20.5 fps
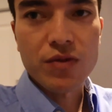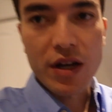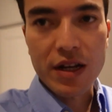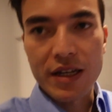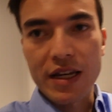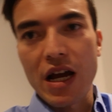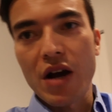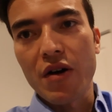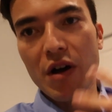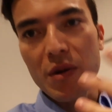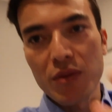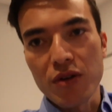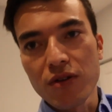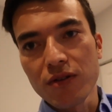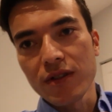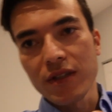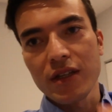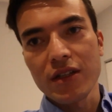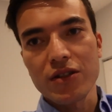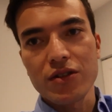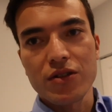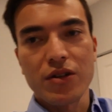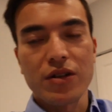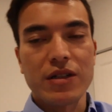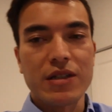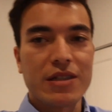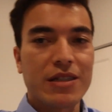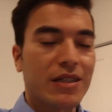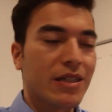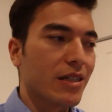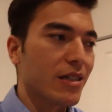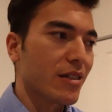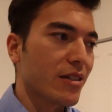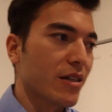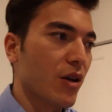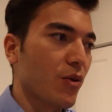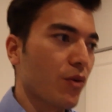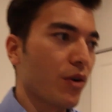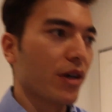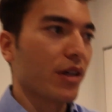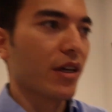right now I'm using, so it's
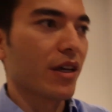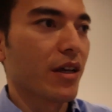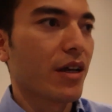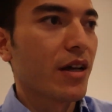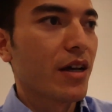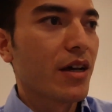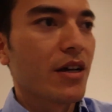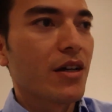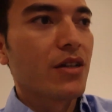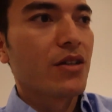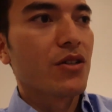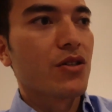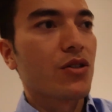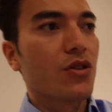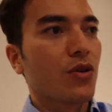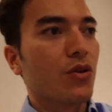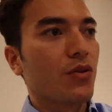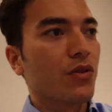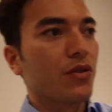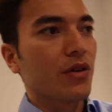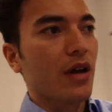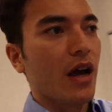not working. So